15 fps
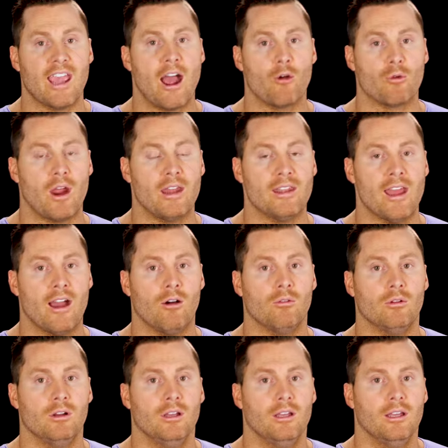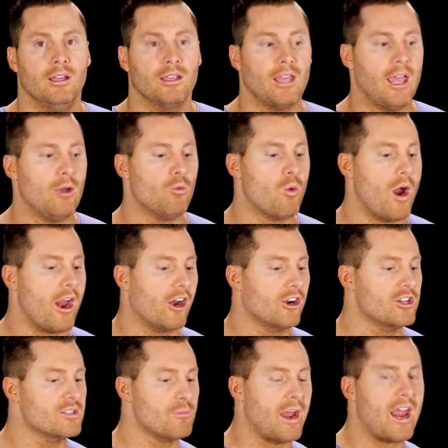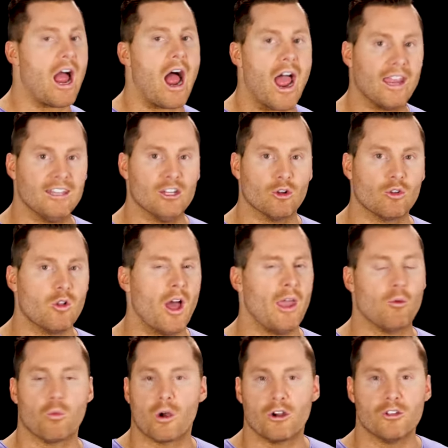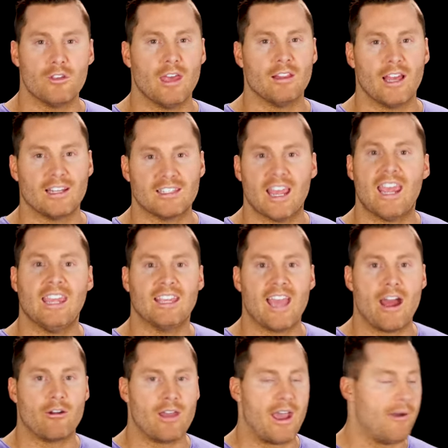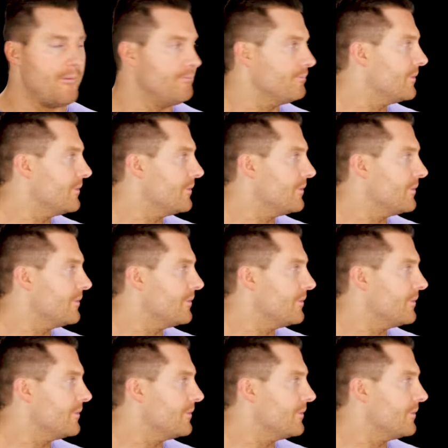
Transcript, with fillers: out right now? Okay, where is my ideal client? Where do they like to hang out at?